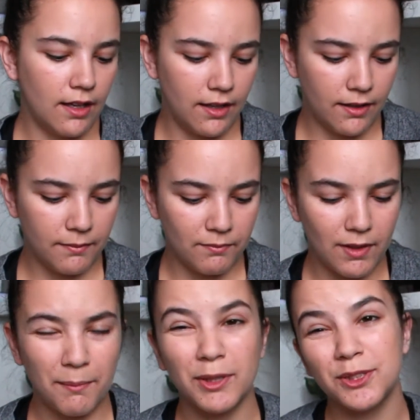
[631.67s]

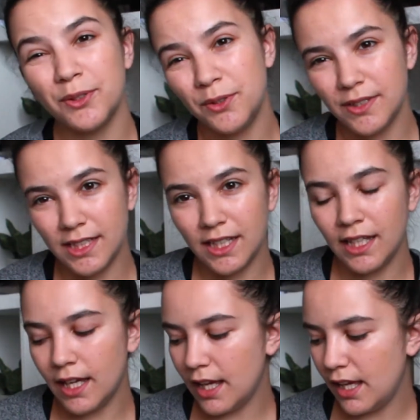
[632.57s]
I'm also
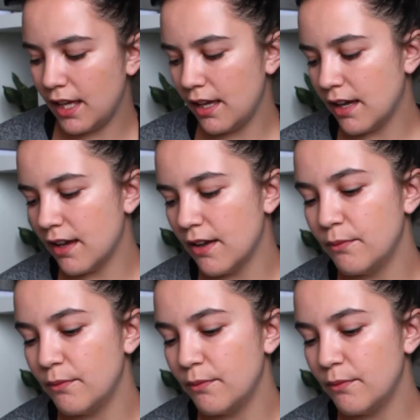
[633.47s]
using a